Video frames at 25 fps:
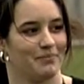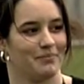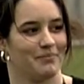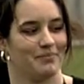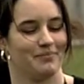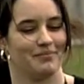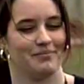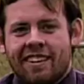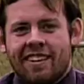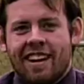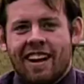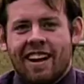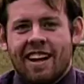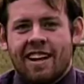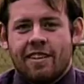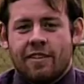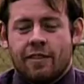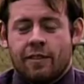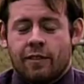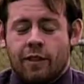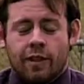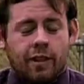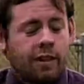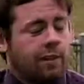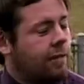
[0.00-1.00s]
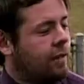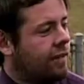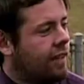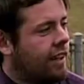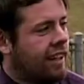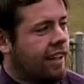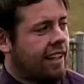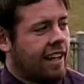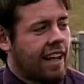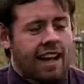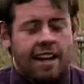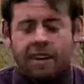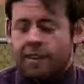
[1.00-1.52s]
All right.
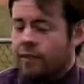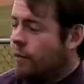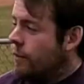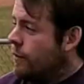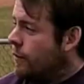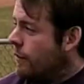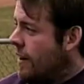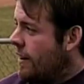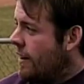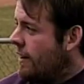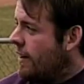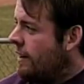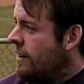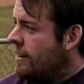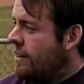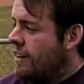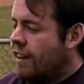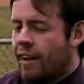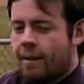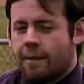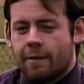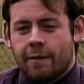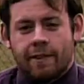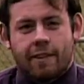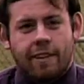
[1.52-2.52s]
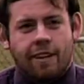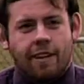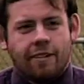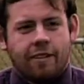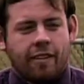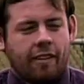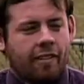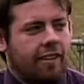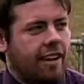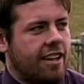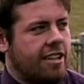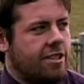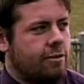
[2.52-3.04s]
Again, very good
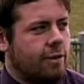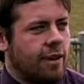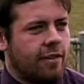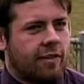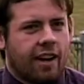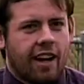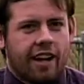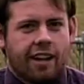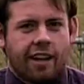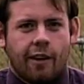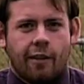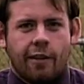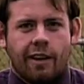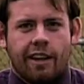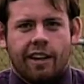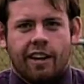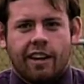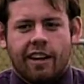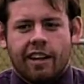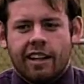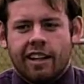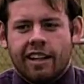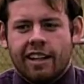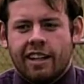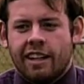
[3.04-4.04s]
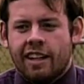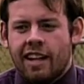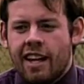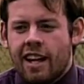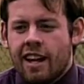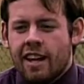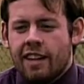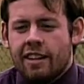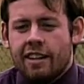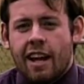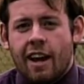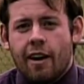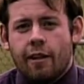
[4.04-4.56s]
conversation we've got going on here.
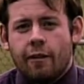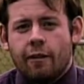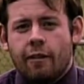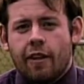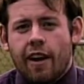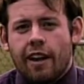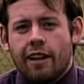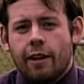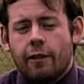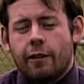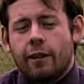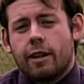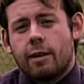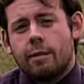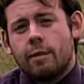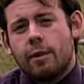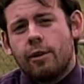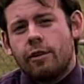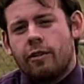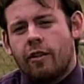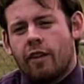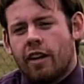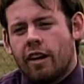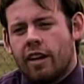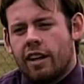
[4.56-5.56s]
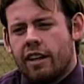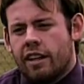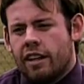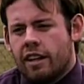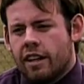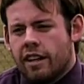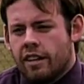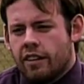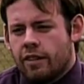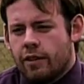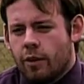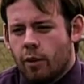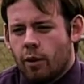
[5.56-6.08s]
Now, finally, we're going to move on
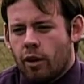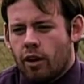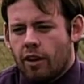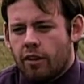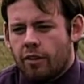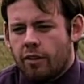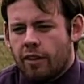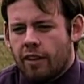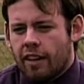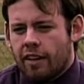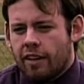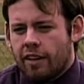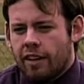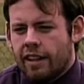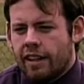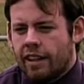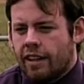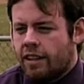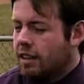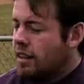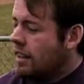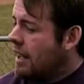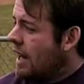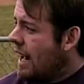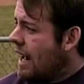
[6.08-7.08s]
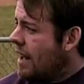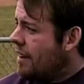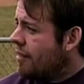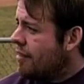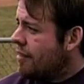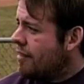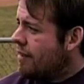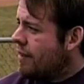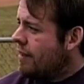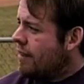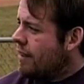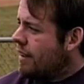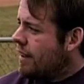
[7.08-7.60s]
to our very
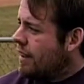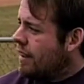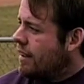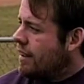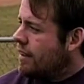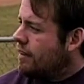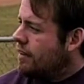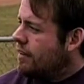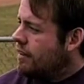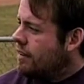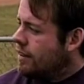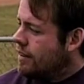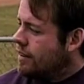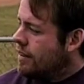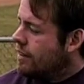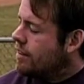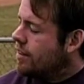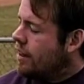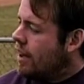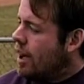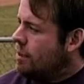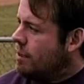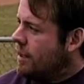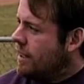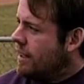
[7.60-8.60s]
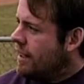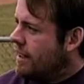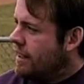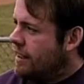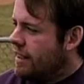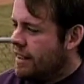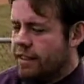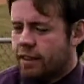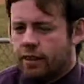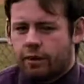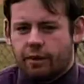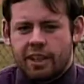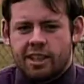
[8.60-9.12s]
last topic here
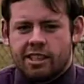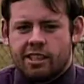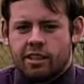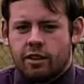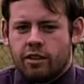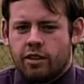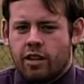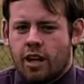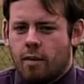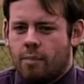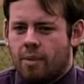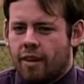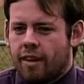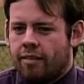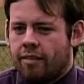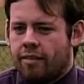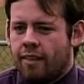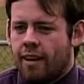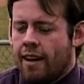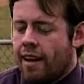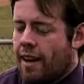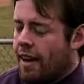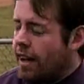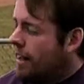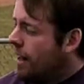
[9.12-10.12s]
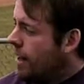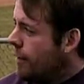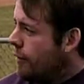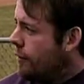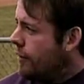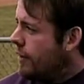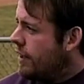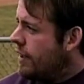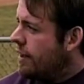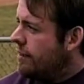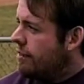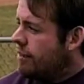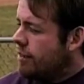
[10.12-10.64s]
in the regional topics. And how
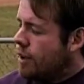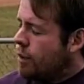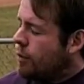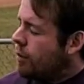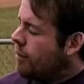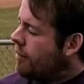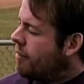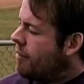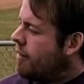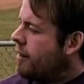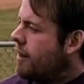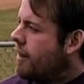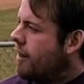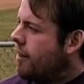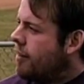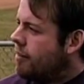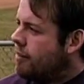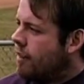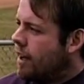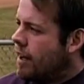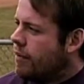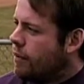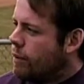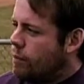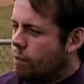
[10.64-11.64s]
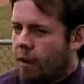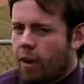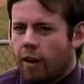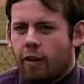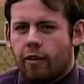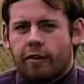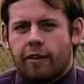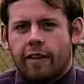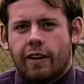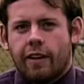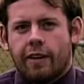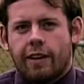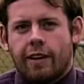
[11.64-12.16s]
fitting is it that we're sitting outside of a ball
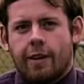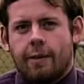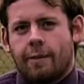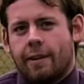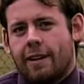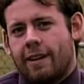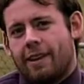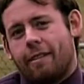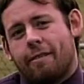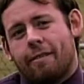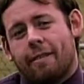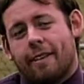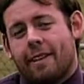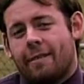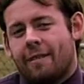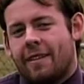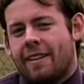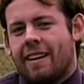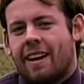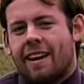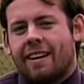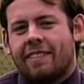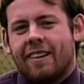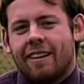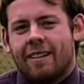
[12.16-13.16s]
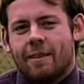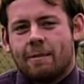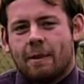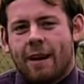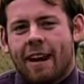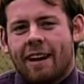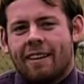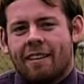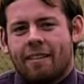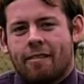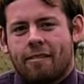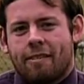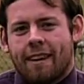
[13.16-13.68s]
field here, because we're going to be talking about the
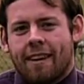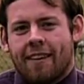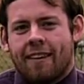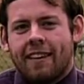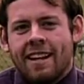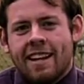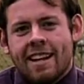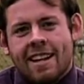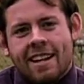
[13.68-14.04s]
Pirates now.